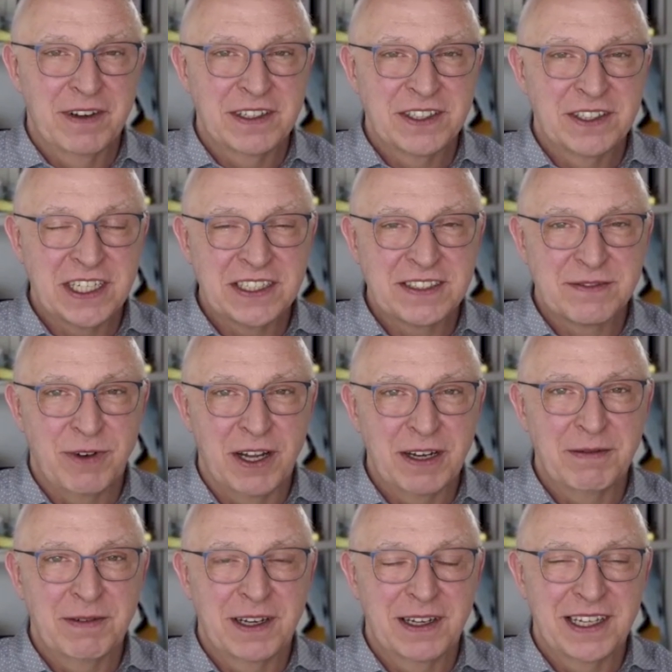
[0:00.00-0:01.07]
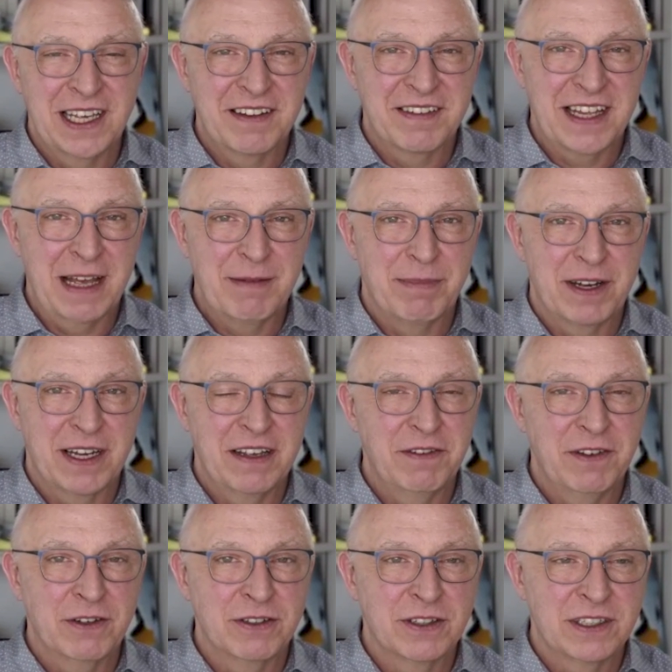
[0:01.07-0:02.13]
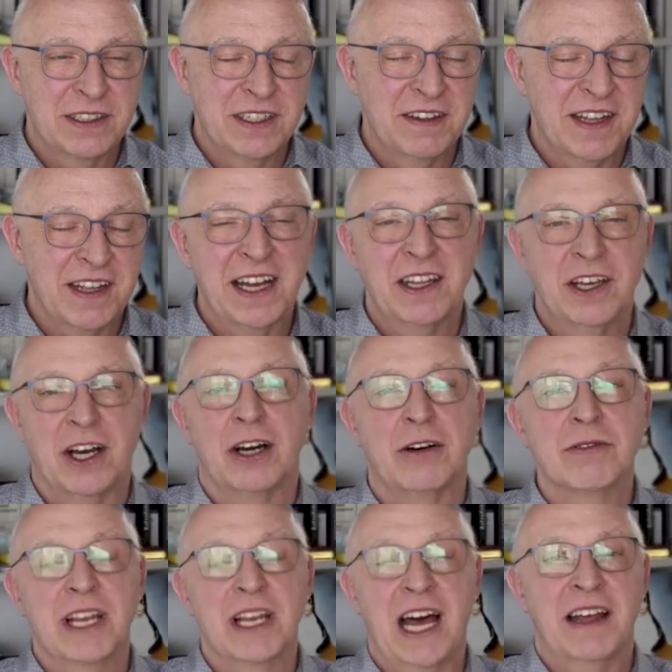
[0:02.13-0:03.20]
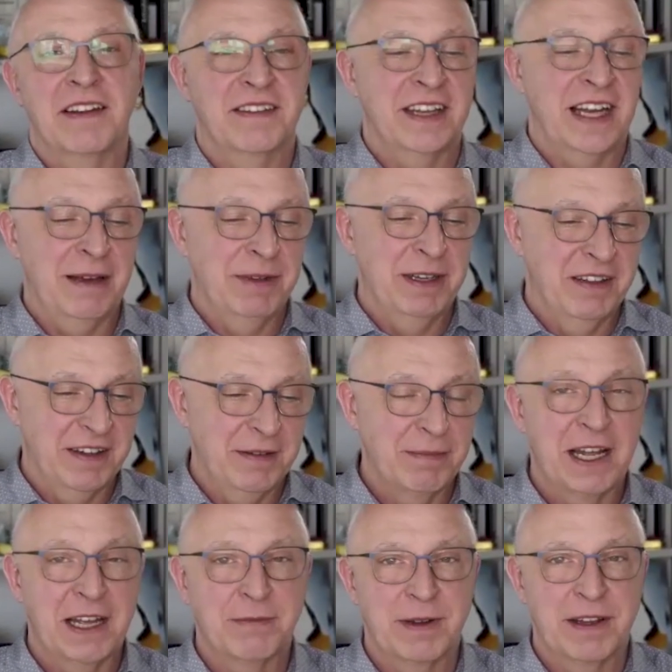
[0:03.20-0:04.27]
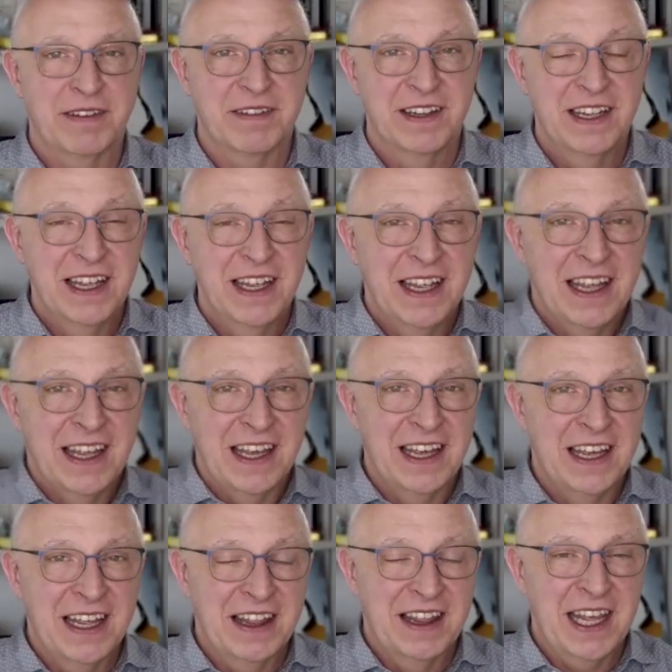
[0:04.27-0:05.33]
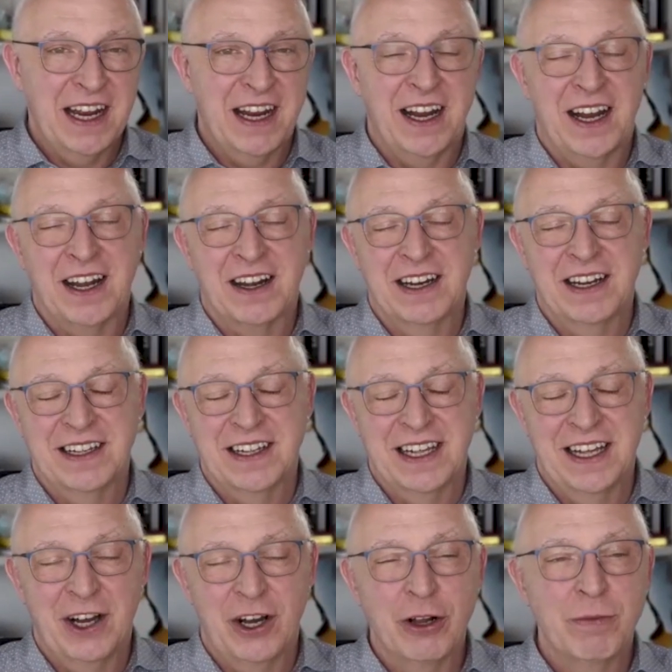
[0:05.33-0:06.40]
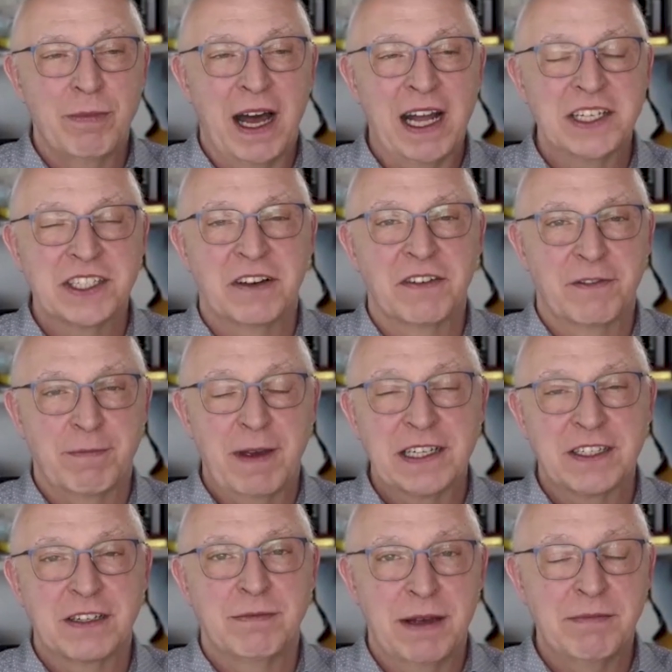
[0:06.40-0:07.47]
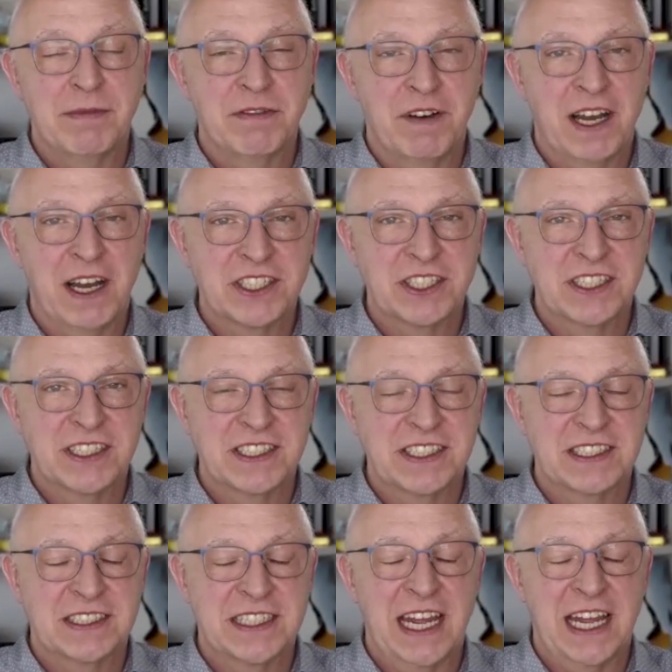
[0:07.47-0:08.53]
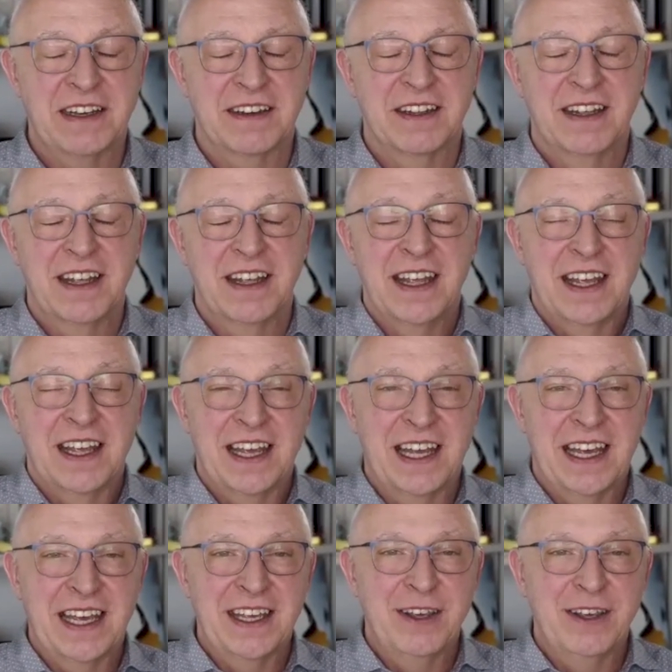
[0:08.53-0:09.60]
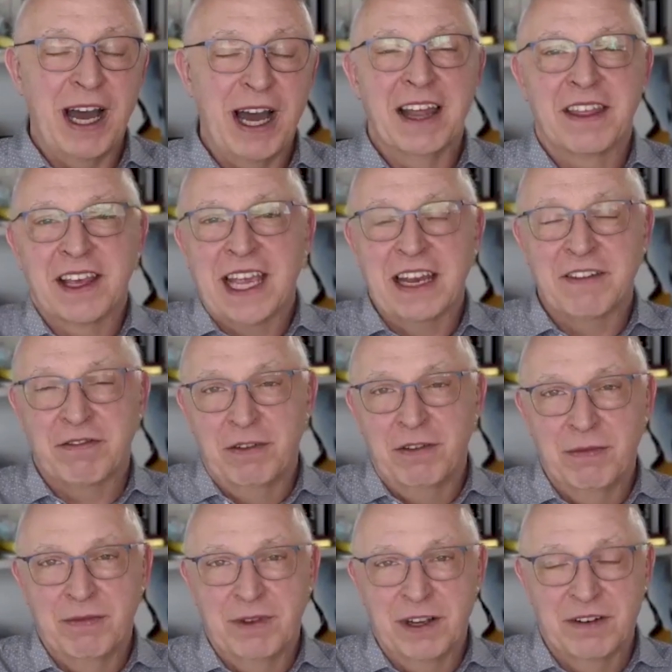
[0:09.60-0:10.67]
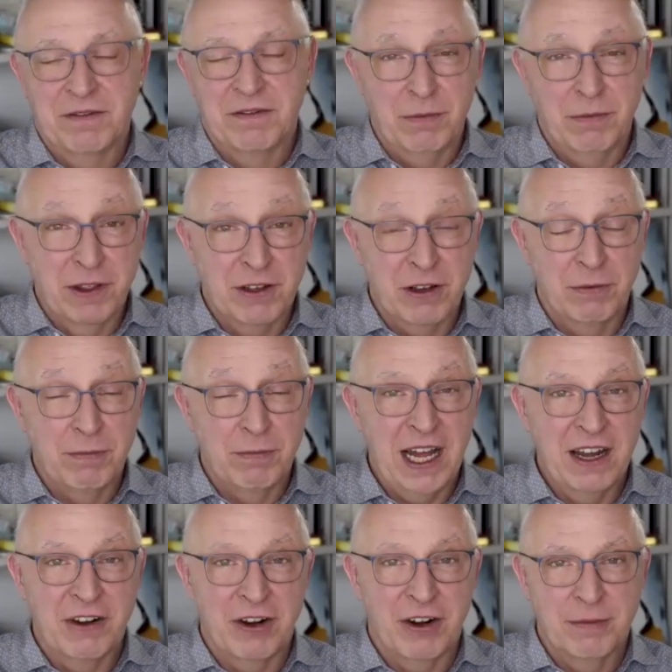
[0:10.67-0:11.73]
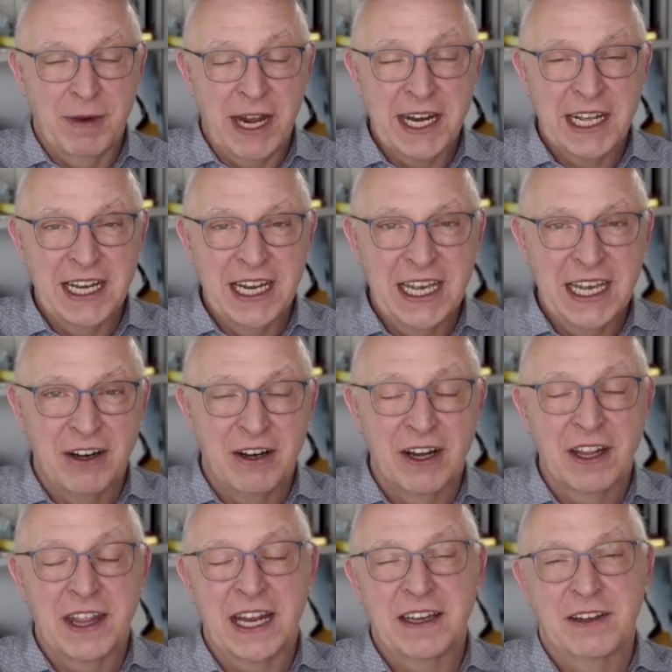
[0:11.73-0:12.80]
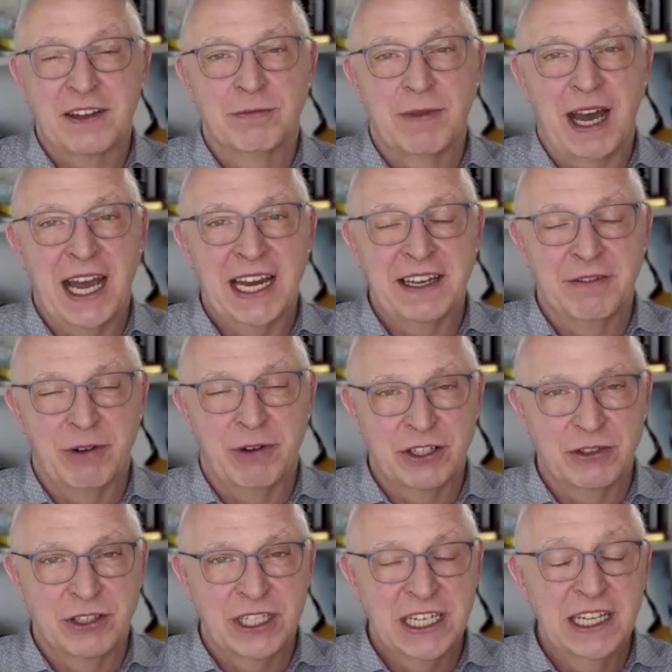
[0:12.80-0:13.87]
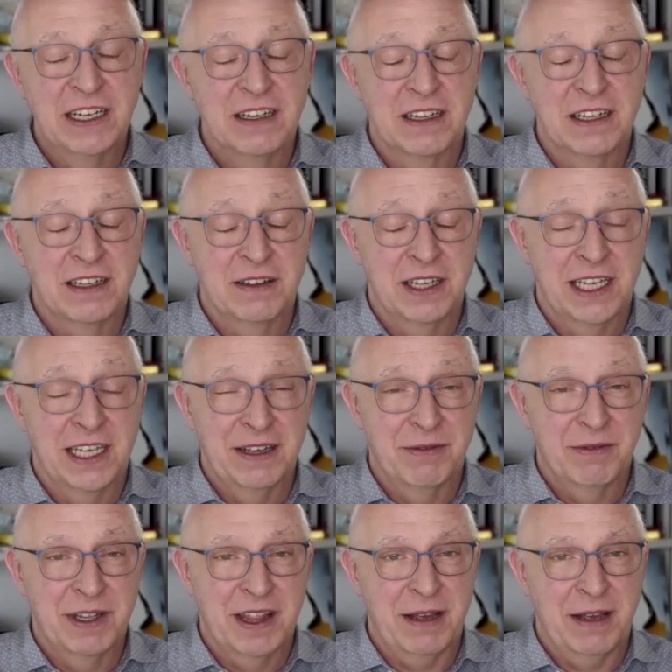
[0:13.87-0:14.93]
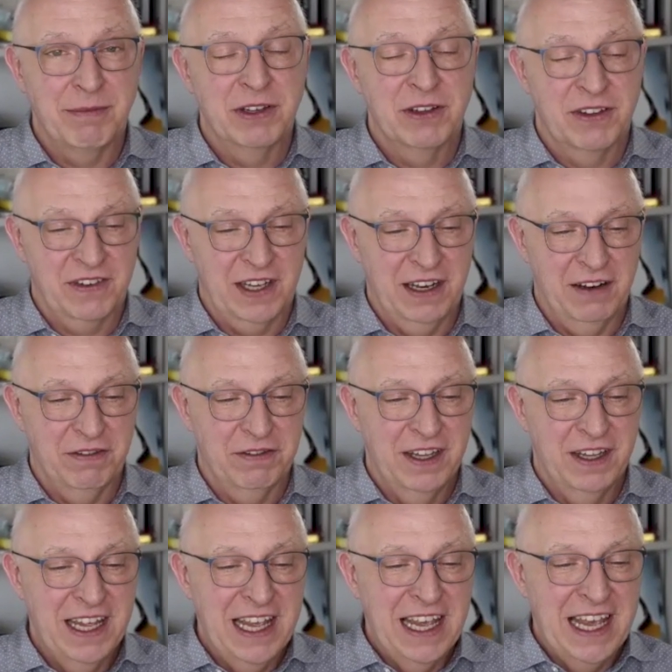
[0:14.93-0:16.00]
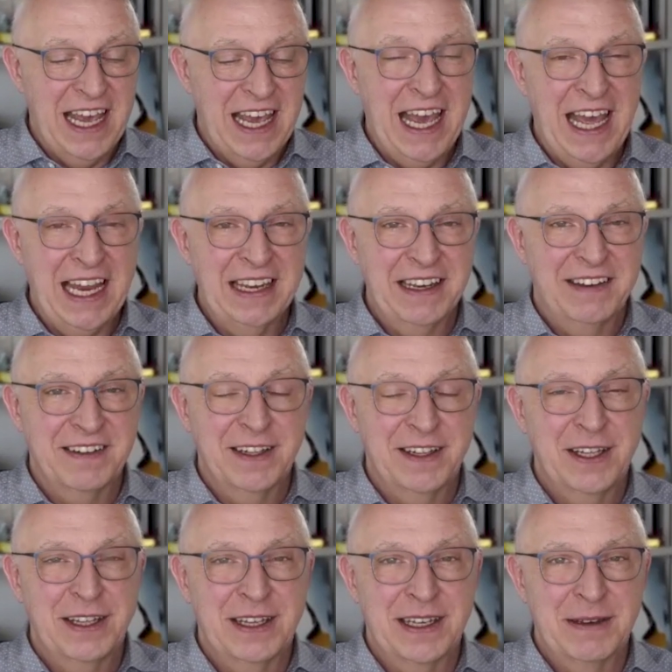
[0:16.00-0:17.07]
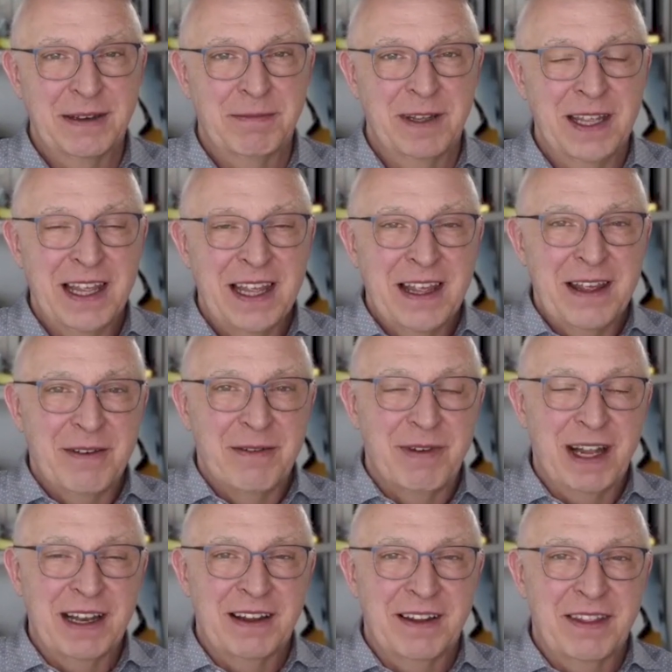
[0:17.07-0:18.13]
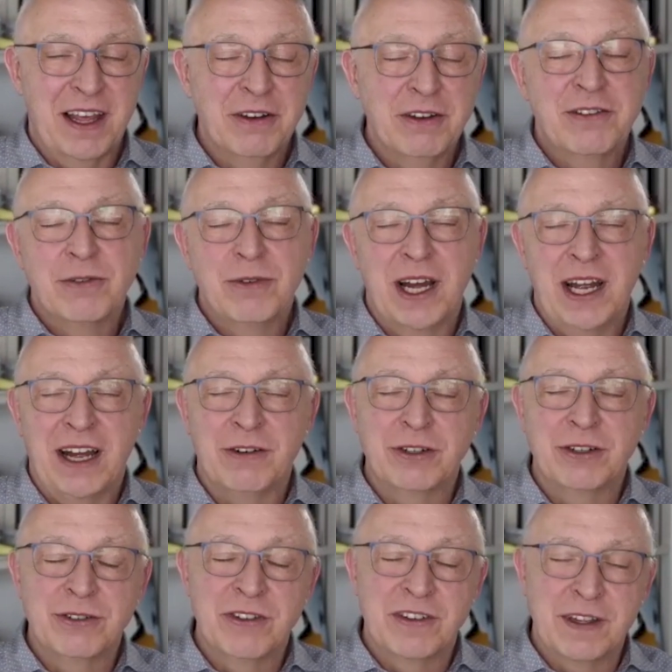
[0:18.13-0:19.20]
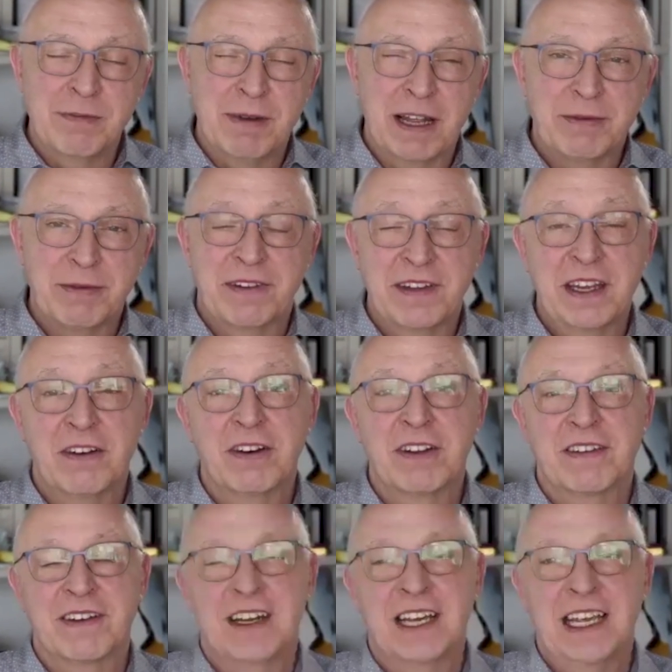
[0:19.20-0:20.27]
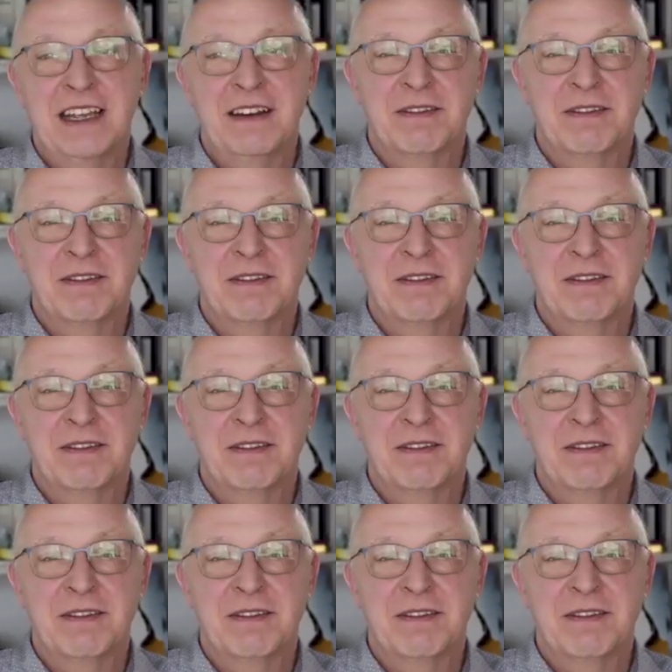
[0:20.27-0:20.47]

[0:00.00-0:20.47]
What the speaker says: just one example, if you design your own class type in C++, there are a whole bunch of special member functions that you either get from the compiler automatically, or that you might want to deal with them yourself. And well, those who do C++ seriously